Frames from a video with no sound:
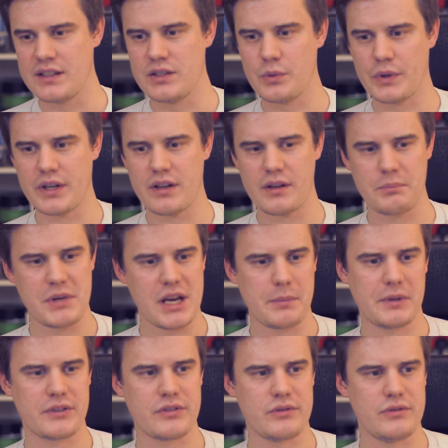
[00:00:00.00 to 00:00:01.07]
You wanna be
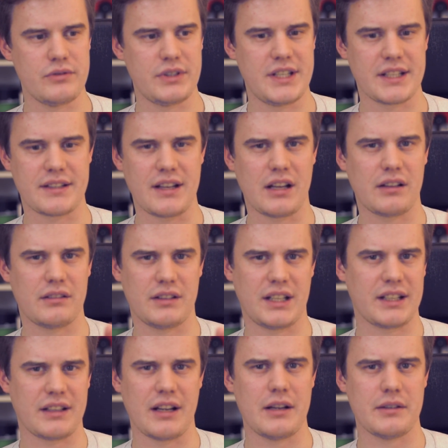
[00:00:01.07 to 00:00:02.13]
able to get
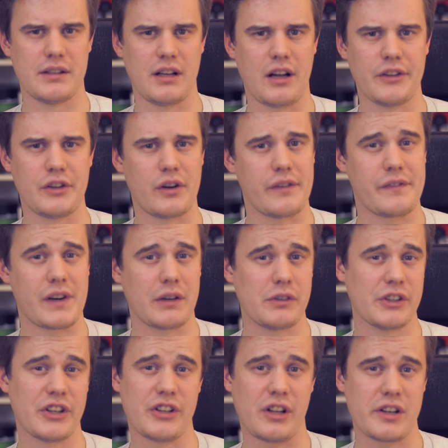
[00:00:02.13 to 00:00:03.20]
like under
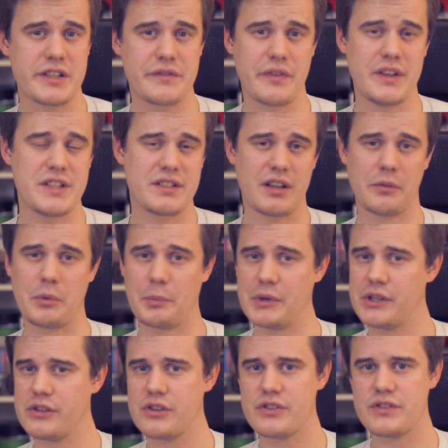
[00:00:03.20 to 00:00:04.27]
$500 for these type of
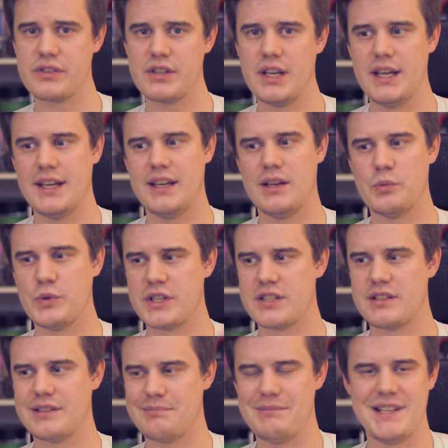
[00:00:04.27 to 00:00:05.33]
printers,
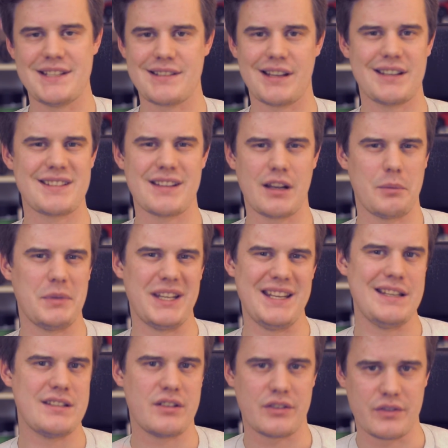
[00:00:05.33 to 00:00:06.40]
which means that it's a little
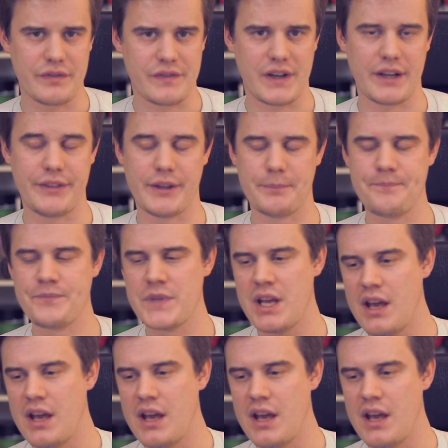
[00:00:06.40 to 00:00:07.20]
bit easier to find them.